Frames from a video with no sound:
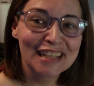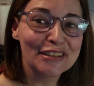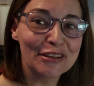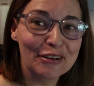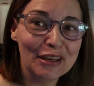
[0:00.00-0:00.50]

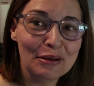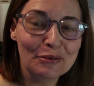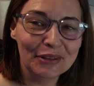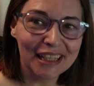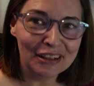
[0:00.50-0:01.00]
So you
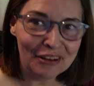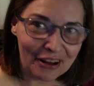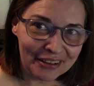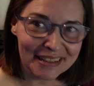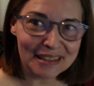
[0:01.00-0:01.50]
will get an
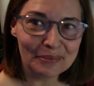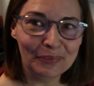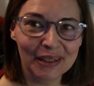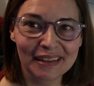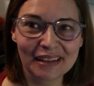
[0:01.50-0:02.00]
honest
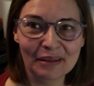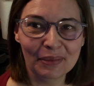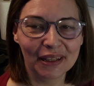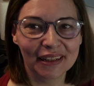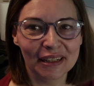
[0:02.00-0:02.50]
opinion
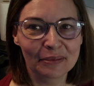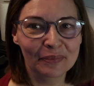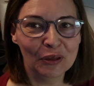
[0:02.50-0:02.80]
about him.